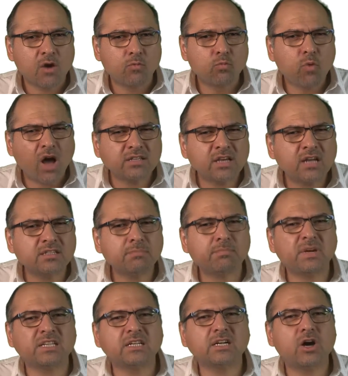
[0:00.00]
What are the
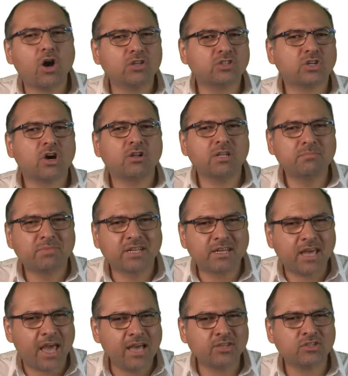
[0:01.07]
pedagogical
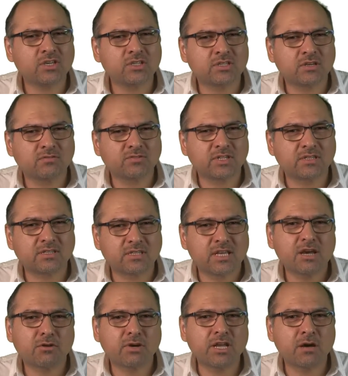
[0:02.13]
implications of the
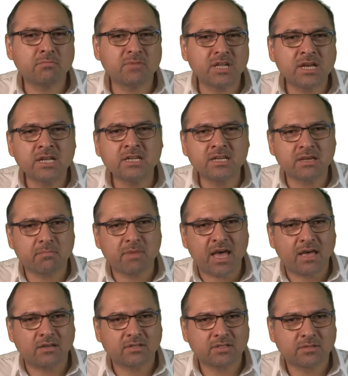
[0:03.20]
theory I'm learning
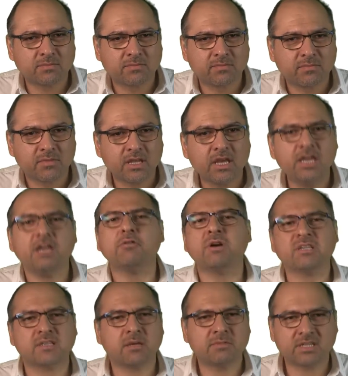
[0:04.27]
about? Here
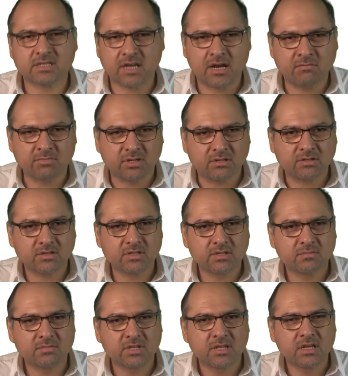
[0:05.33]
are some examples.
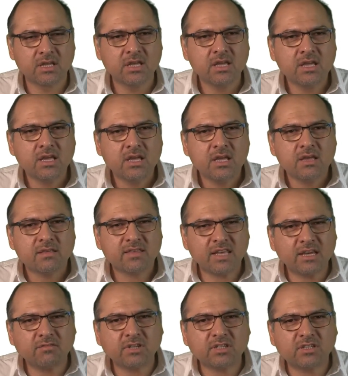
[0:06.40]

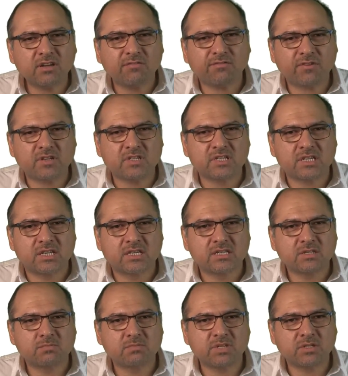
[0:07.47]
Think of the
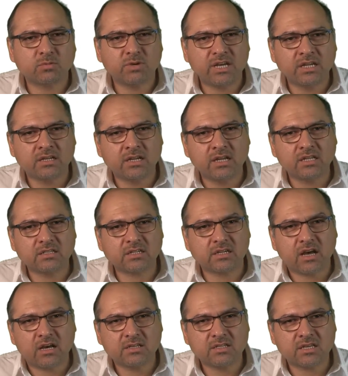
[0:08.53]
differences between the
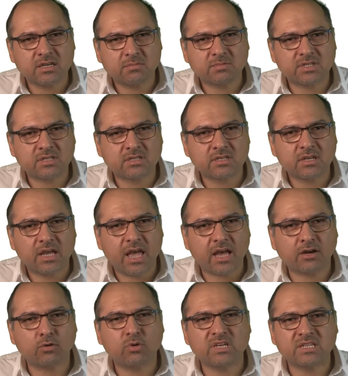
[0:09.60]
concepts
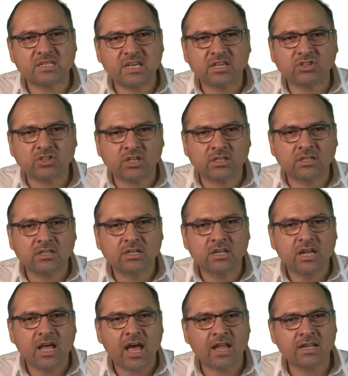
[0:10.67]
acquisition
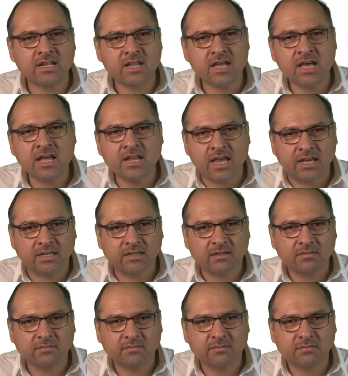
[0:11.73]
and learning.